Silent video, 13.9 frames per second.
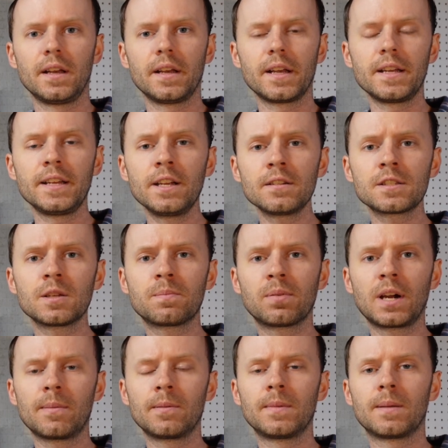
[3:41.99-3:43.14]
And here's the
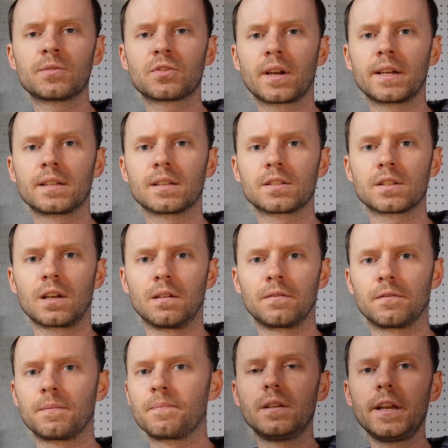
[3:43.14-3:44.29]
problem I'm trying to
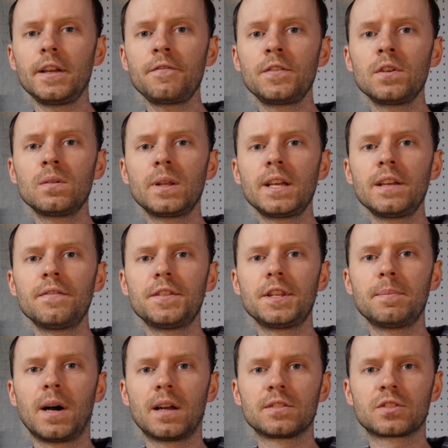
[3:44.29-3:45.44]
solve. If you leave the
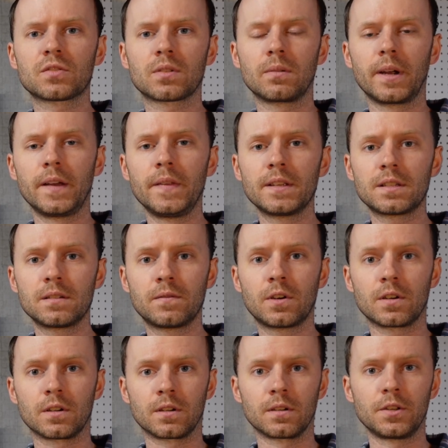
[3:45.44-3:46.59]
bond screw in this
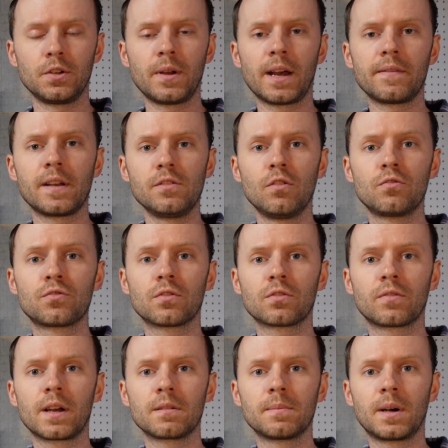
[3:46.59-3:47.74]
inverter, you have a neutral
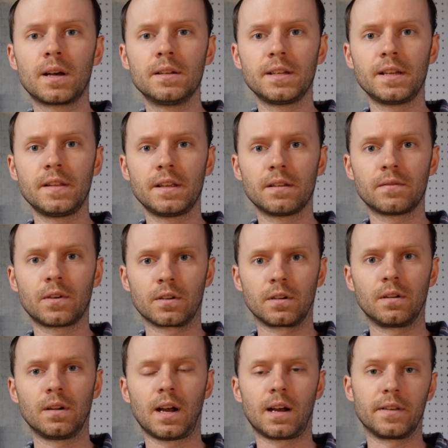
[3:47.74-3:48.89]
ground bond in the
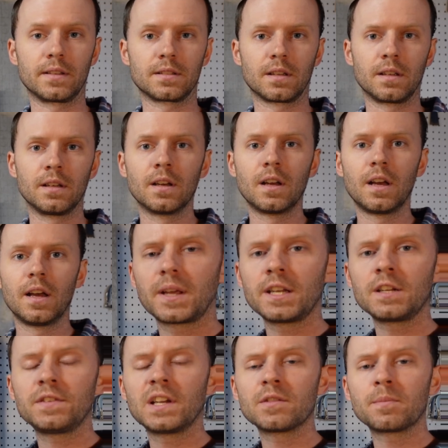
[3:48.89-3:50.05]
inverter, obviously. And
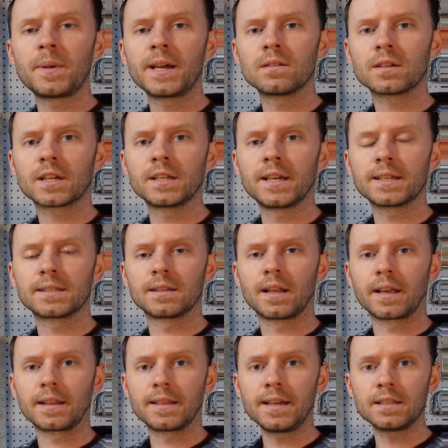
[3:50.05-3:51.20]
if you have your panel connected
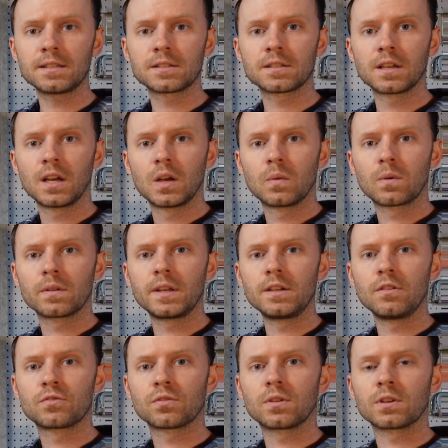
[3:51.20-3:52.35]
like this, where the
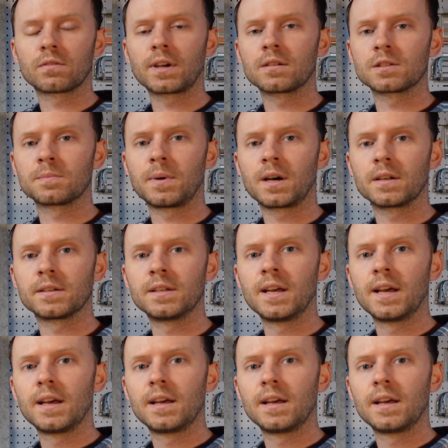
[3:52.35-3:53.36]
neutral and ground is bonded,